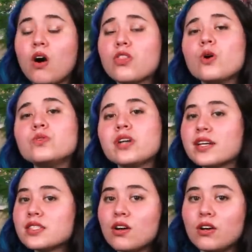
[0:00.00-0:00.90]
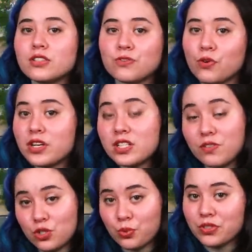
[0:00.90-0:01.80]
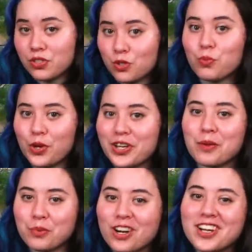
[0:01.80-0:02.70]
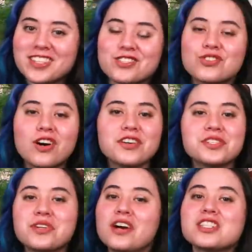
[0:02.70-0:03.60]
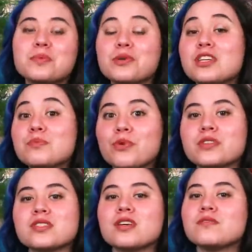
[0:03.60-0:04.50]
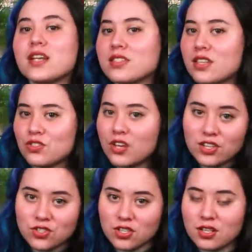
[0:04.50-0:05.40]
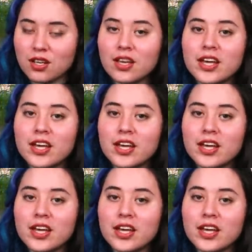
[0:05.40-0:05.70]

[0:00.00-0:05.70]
Although Dines calls for individuals to boycott prawns, she also talks about the importance of sex education,